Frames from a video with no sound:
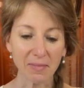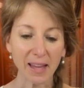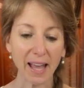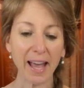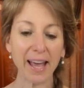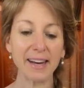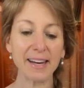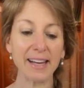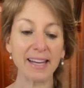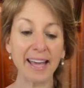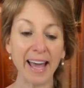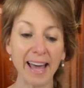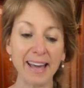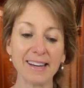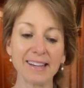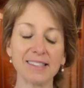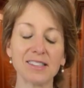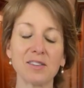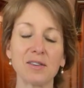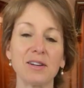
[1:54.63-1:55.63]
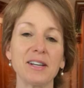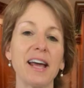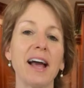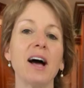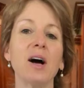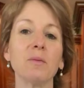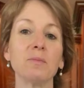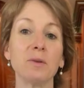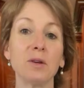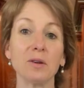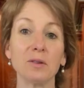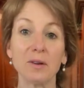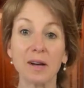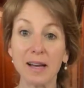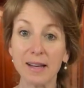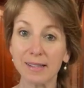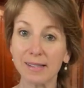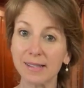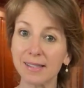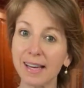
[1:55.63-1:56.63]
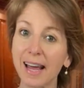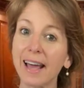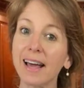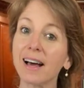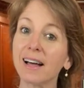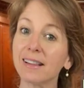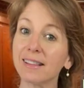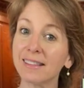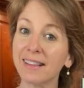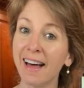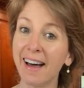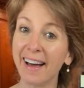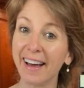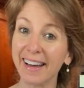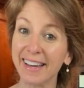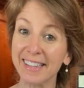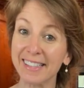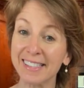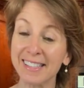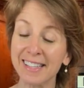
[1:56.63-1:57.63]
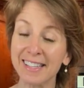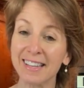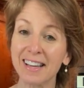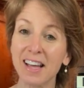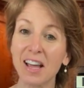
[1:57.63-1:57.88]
And again, it's going to help you stay aligned